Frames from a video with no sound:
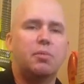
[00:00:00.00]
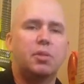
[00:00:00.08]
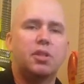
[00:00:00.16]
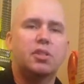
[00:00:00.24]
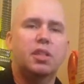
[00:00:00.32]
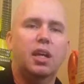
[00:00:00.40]

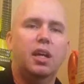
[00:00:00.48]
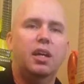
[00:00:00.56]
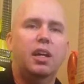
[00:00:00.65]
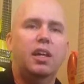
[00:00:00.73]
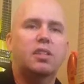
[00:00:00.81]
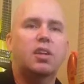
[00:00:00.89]
There's, uh,
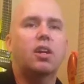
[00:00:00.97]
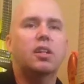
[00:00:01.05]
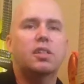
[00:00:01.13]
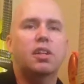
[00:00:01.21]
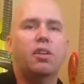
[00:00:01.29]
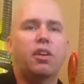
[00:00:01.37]
it's hard
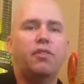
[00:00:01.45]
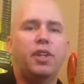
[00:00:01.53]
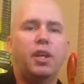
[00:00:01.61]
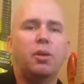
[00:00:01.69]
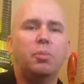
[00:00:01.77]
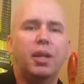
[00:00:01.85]
to tell on a
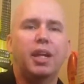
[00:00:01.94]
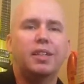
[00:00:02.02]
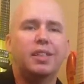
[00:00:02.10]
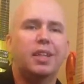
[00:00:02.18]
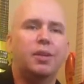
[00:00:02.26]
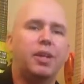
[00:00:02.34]
video, but I can
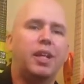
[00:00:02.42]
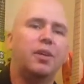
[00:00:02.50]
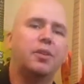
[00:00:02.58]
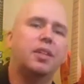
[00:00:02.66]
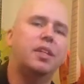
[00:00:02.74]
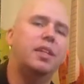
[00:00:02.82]
tell you right now
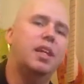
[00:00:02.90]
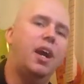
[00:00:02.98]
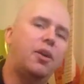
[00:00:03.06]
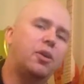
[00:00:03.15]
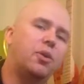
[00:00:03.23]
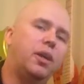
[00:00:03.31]
the
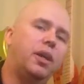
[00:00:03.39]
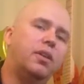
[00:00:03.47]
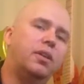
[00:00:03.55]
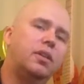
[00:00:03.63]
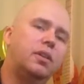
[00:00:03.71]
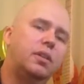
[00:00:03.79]
outer coil